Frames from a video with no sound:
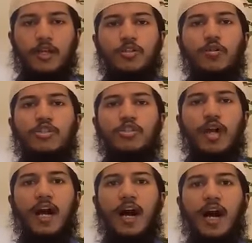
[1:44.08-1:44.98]
So we
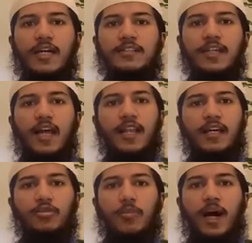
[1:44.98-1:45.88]
should ask Allah
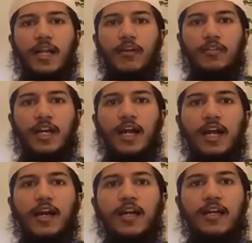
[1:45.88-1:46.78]
subhanahu wa
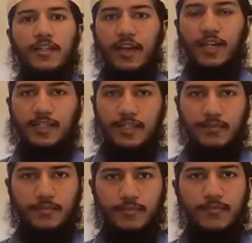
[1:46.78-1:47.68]
ta'ala directly.
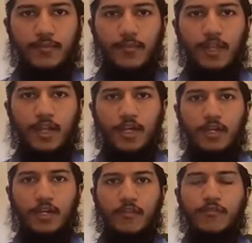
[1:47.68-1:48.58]

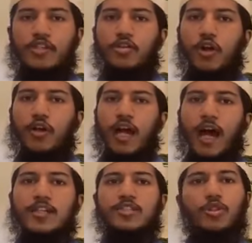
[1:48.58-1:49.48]
We should not
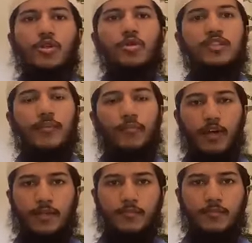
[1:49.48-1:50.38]
ask through
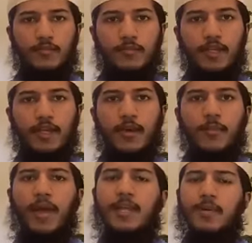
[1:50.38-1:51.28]
someone.
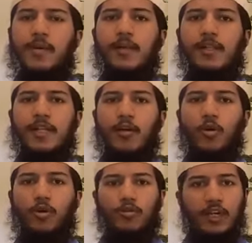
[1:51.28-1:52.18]
Many people, they
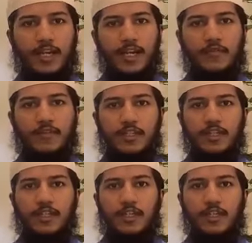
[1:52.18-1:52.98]
go to the graves,